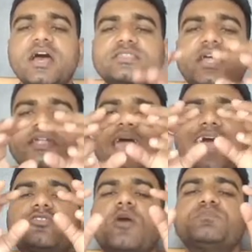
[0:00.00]
the
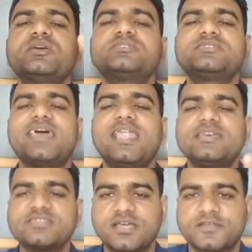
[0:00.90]
death of this cell
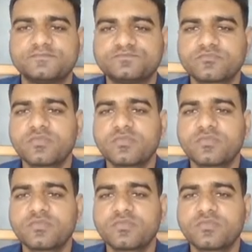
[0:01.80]
is occur.